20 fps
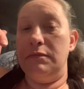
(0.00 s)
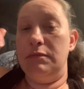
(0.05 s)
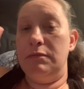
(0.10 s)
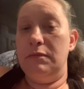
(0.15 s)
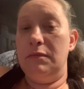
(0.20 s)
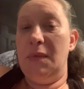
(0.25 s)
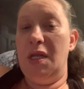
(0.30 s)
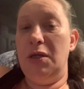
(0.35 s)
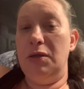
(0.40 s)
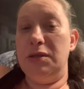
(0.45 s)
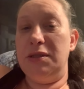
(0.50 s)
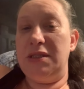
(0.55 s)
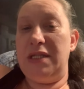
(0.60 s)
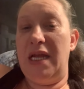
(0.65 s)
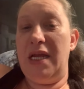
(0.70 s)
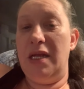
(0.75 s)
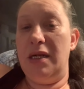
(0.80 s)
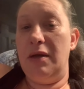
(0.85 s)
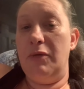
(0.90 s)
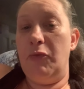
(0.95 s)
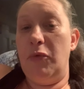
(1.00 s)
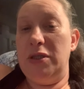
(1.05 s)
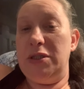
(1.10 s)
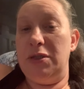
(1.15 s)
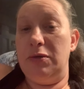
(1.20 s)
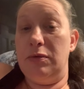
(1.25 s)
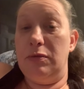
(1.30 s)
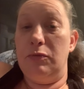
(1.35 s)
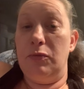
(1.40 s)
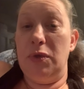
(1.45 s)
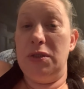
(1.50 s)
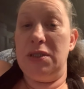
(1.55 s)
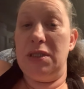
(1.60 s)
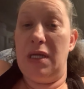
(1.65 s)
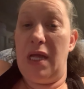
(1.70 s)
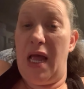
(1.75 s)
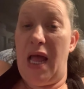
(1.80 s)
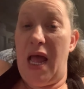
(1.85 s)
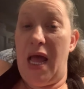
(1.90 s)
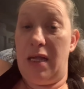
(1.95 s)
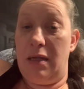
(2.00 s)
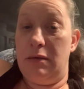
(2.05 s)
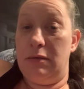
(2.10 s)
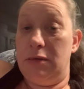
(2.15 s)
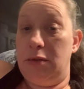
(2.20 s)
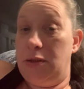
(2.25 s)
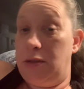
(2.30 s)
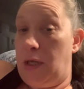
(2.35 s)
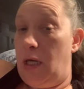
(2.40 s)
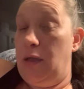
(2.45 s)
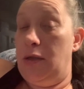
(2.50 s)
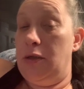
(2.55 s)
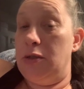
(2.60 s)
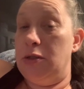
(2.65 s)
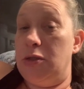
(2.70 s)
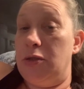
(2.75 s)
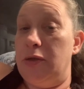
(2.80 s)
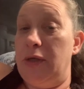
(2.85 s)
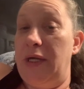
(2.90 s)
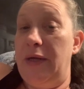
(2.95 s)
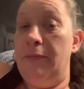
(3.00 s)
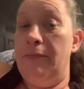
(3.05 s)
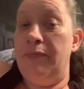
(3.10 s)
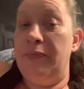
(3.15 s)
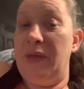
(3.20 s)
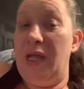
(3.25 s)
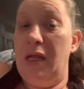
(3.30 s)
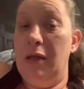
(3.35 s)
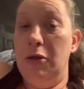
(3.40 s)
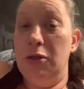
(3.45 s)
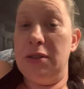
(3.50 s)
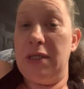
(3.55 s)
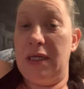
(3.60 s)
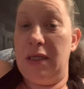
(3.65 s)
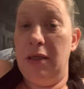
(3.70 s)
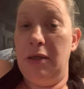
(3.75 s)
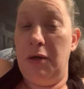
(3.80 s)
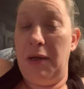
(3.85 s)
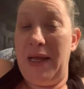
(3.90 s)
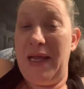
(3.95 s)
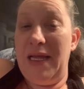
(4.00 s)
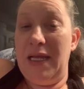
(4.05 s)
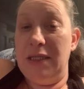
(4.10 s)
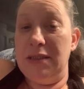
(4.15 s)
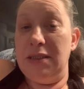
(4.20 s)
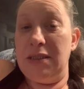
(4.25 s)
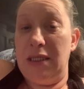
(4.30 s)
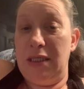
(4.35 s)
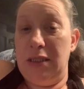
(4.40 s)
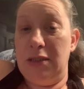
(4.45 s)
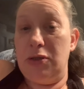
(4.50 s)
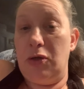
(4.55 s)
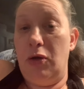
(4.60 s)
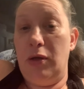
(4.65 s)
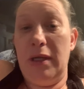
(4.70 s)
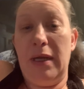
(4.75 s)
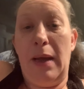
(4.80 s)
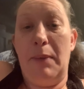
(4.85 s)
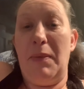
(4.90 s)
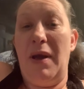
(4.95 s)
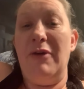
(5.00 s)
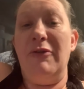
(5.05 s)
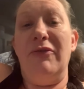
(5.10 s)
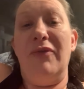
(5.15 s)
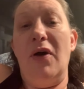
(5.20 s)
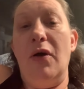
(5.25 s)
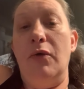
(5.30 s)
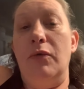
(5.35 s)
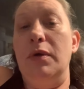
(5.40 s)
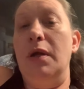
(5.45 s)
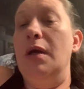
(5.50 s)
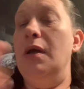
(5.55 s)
little stand, which was at Dollar Tree. It looks like a little hands, and it's holding up my phone.